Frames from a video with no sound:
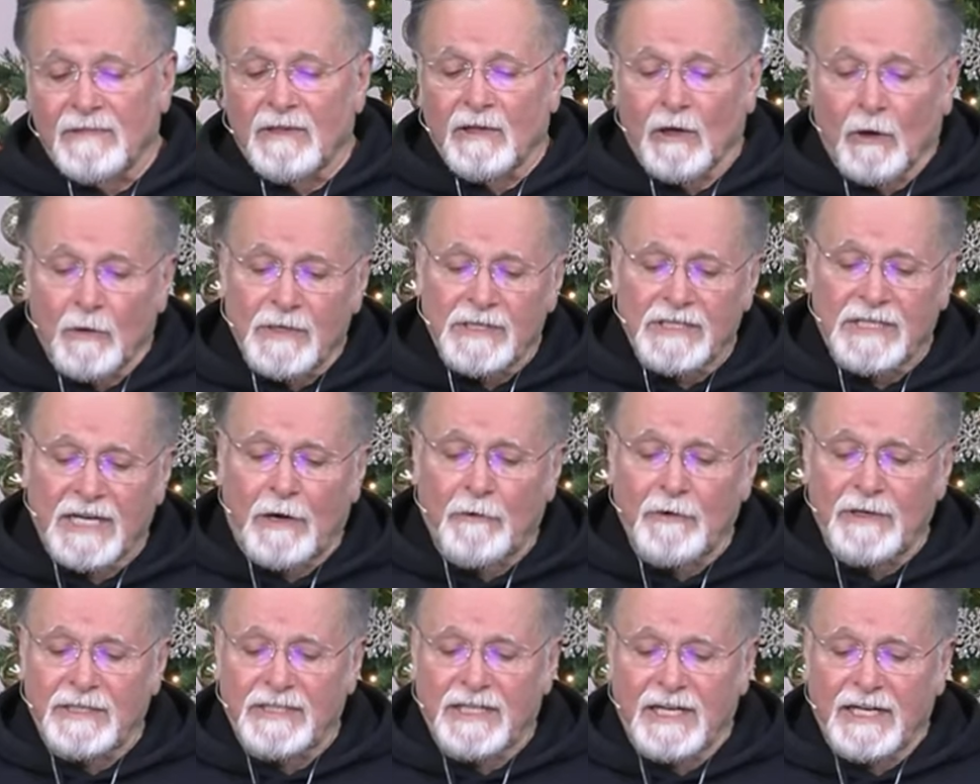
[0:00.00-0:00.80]
Notice
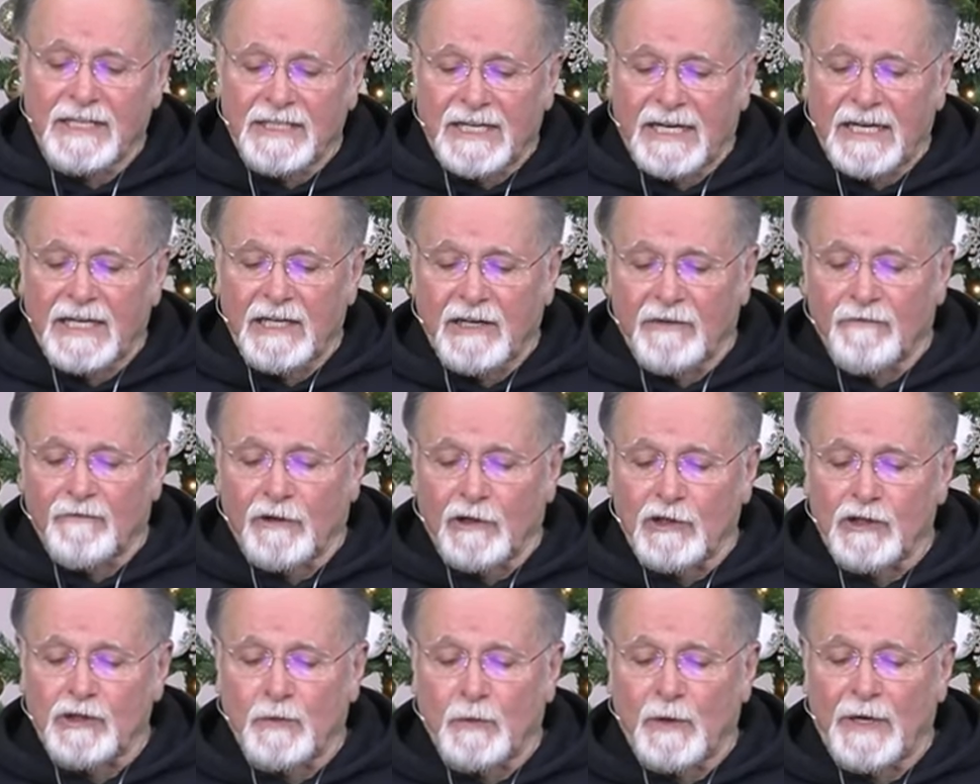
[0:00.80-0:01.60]
how He says again in
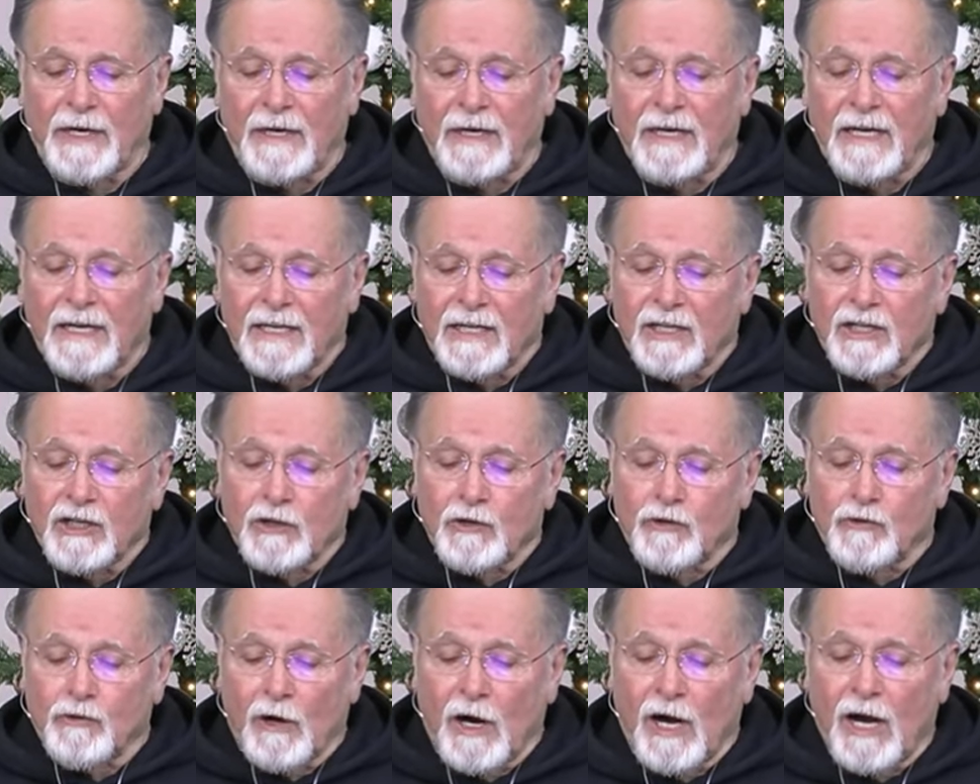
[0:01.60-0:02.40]
verse 1
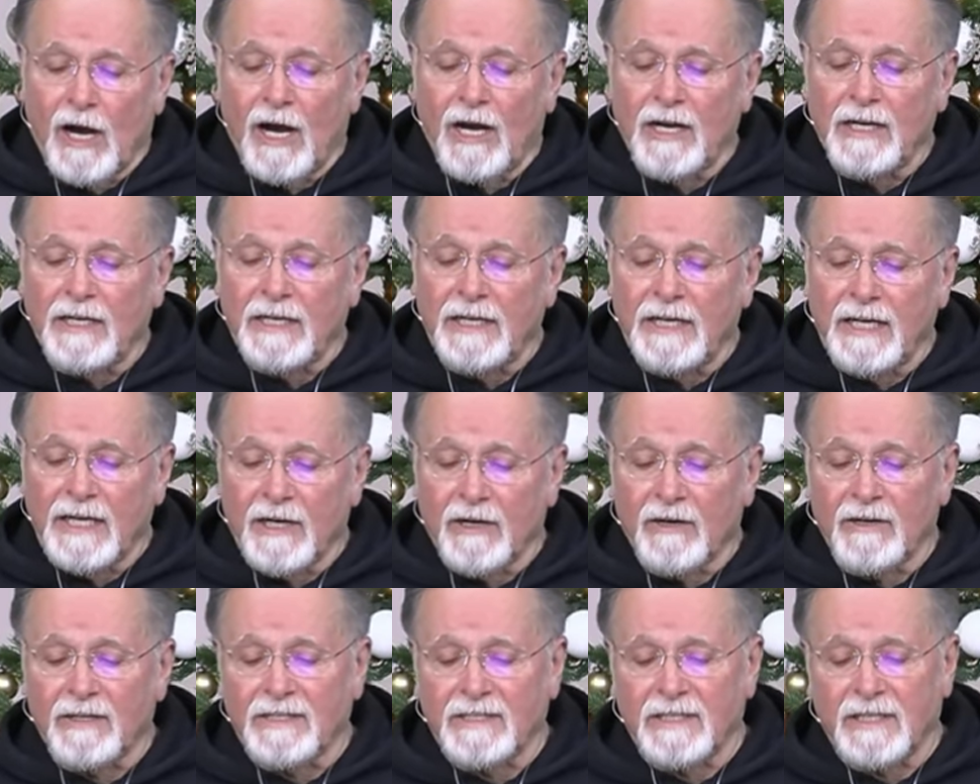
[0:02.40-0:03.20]
draw
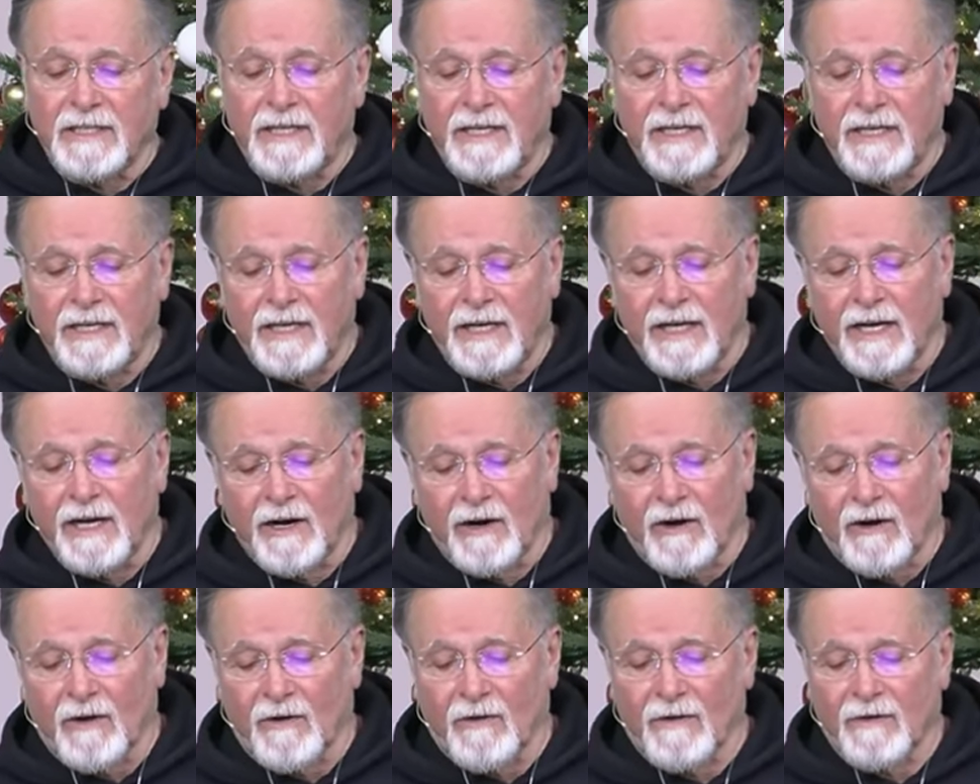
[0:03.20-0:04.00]
near to
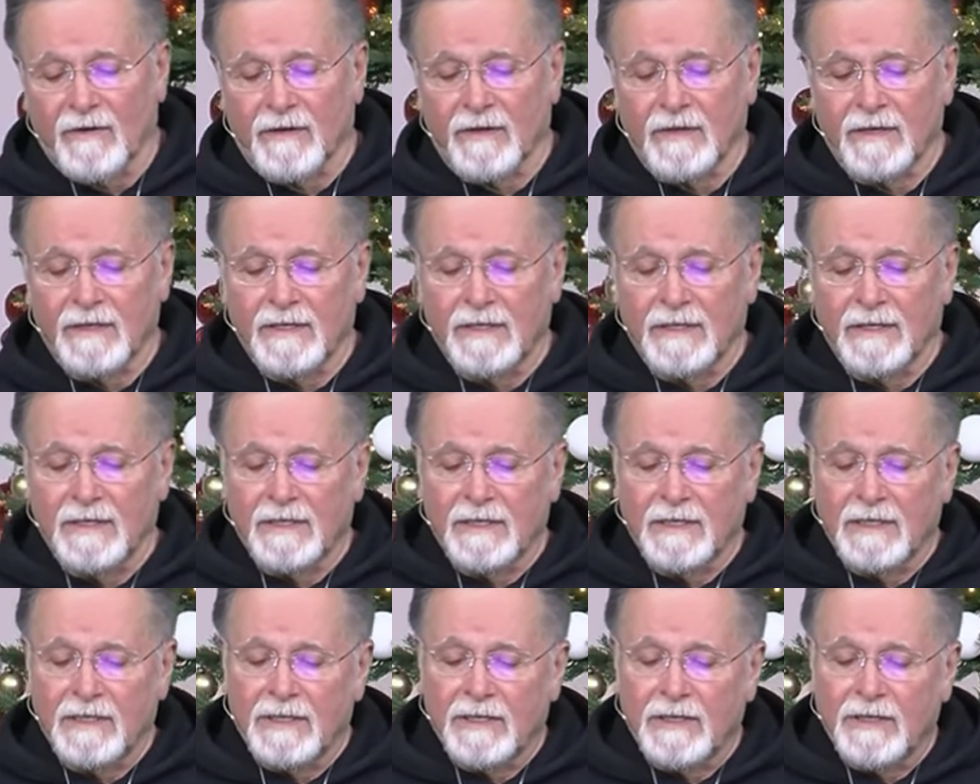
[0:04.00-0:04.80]
hear.
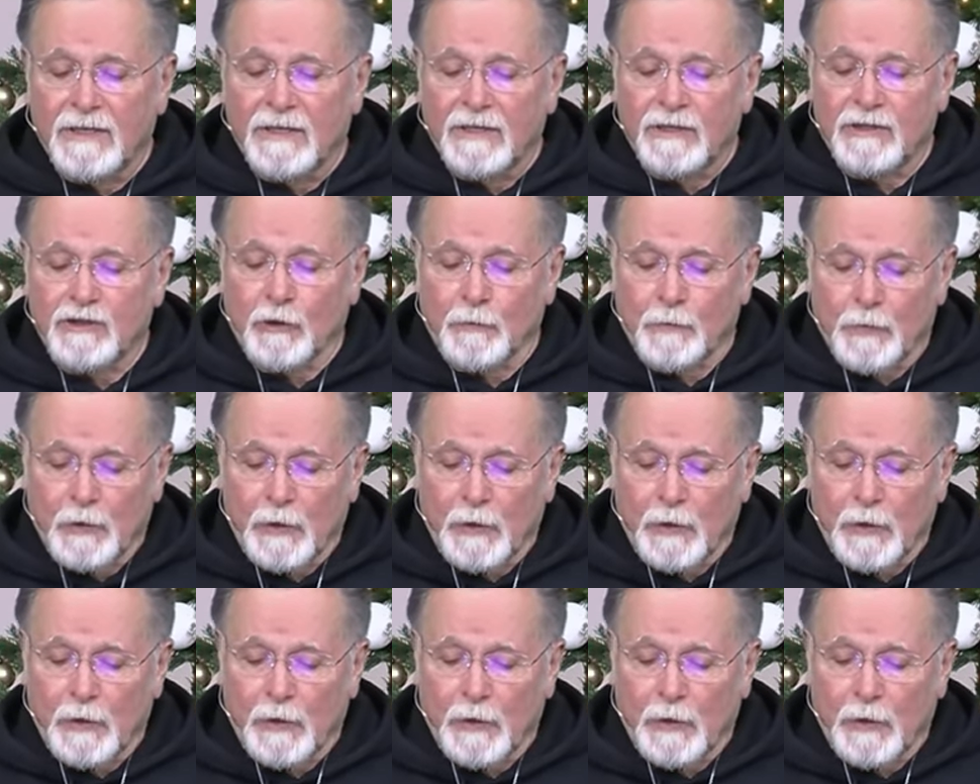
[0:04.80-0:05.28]
So